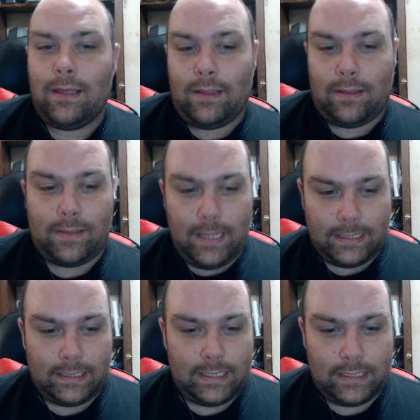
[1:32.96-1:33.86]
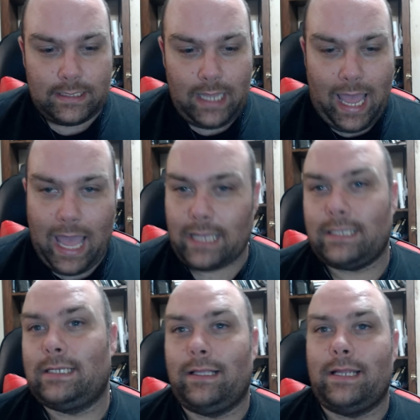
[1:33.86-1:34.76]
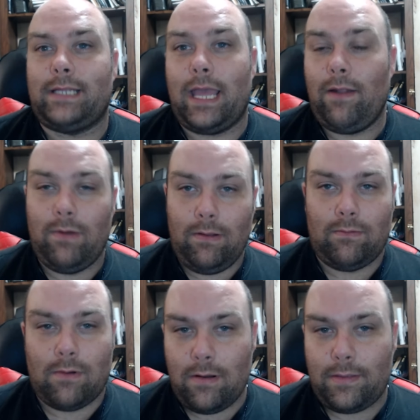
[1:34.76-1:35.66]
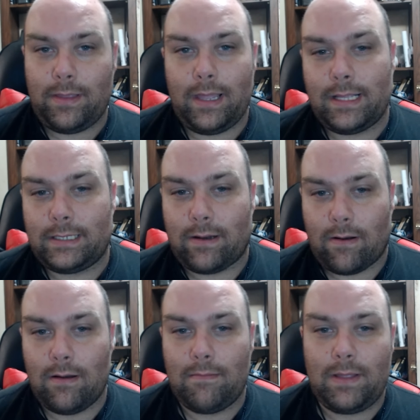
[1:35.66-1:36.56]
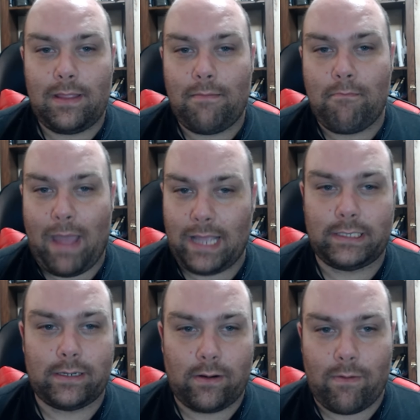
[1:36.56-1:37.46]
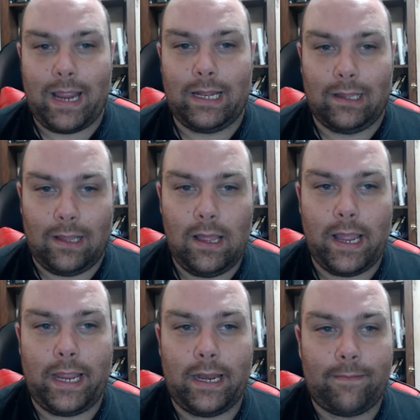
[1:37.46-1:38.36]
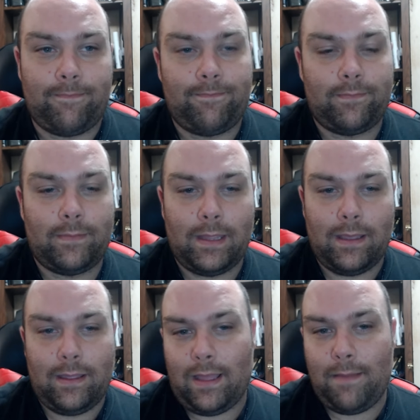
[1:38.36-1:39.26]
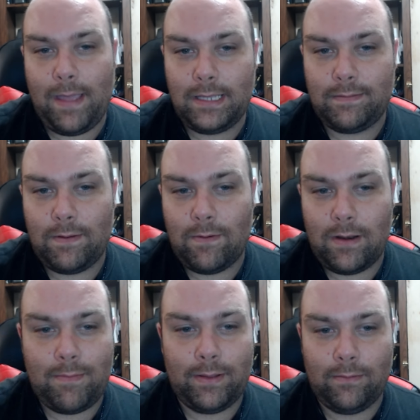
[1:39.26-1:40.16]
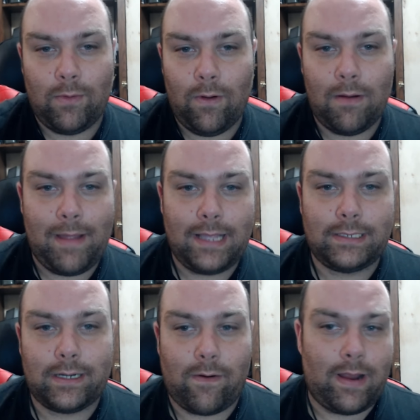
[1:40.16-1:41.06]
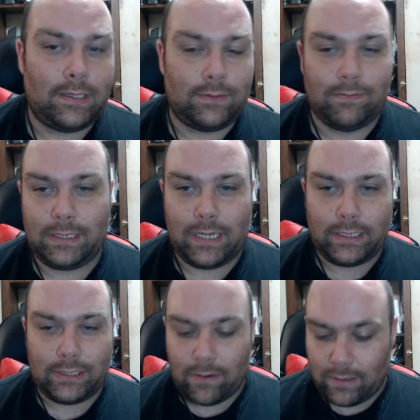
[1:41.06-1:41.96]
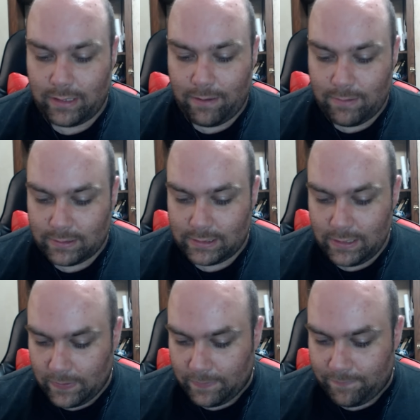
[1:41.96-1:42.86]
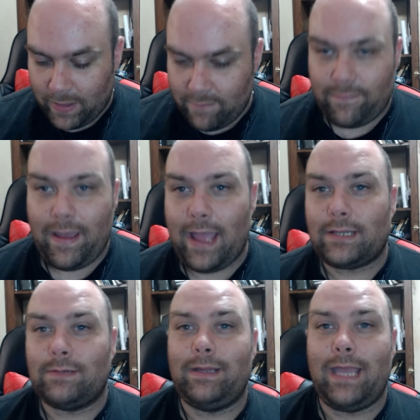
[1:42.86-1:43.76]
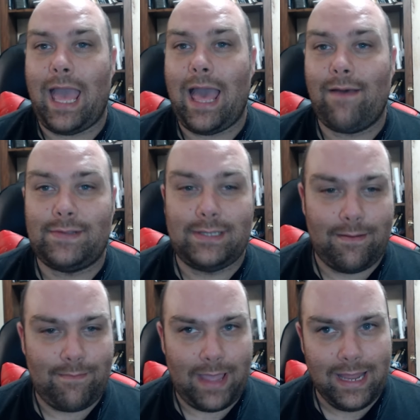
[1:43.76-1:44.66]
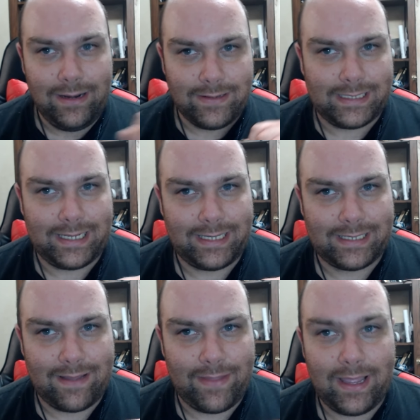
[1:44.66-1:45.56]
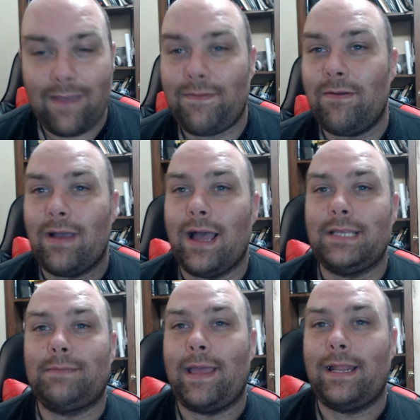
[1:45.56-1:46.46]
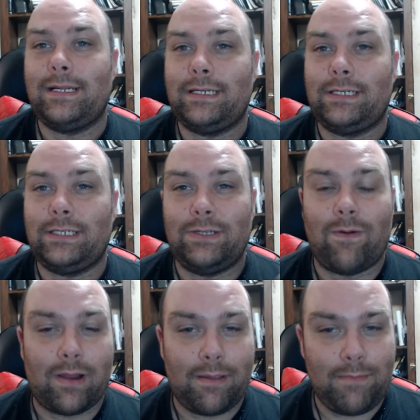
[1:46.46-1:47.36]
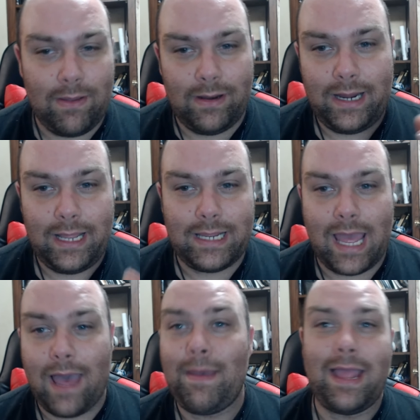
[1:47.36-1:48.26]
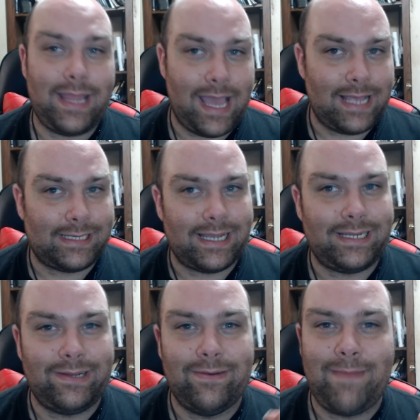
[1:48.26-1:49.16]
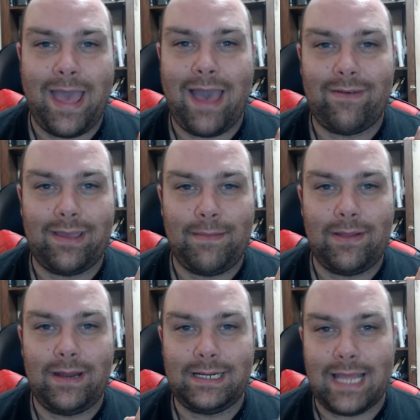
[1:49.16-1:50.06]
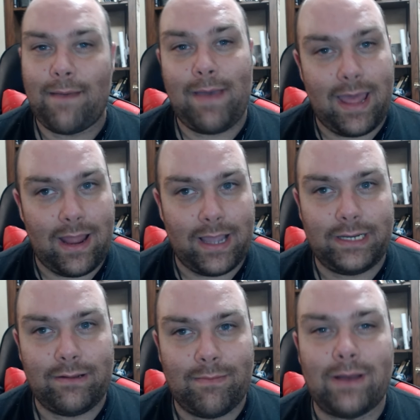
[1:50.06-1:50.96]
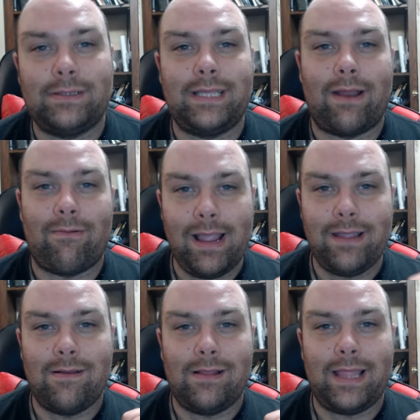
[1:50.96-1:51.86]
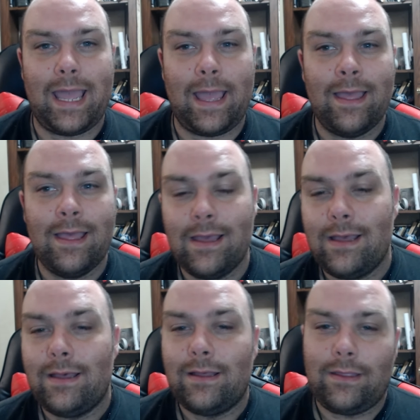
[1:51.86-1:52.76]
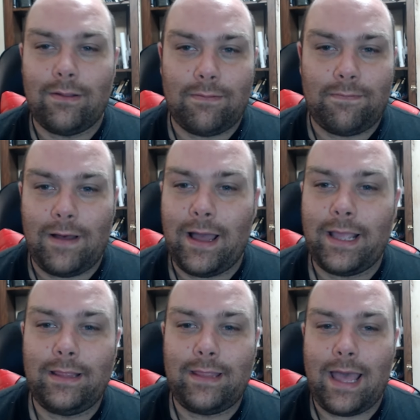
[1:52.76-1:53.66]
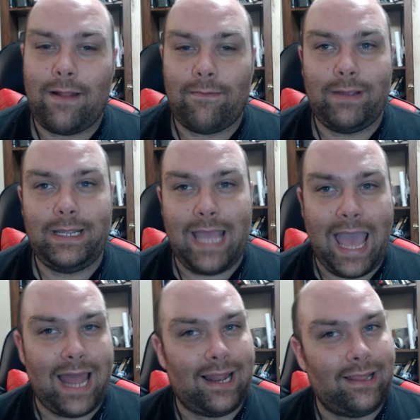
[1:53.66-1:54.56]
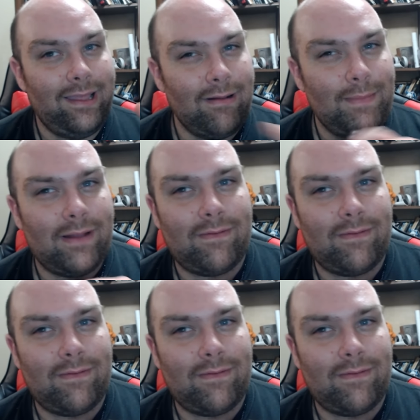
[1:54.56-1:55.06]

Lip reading: This is excellent and well worth its term in the Master Grade line. It makes me want to build more Master Grades, which I certainly will do. In fact, we have some interesting something. If you guys paid attention to our community tab, and yes, I do have a community tab and I do post there regularly, you'll find that we had a little bit of a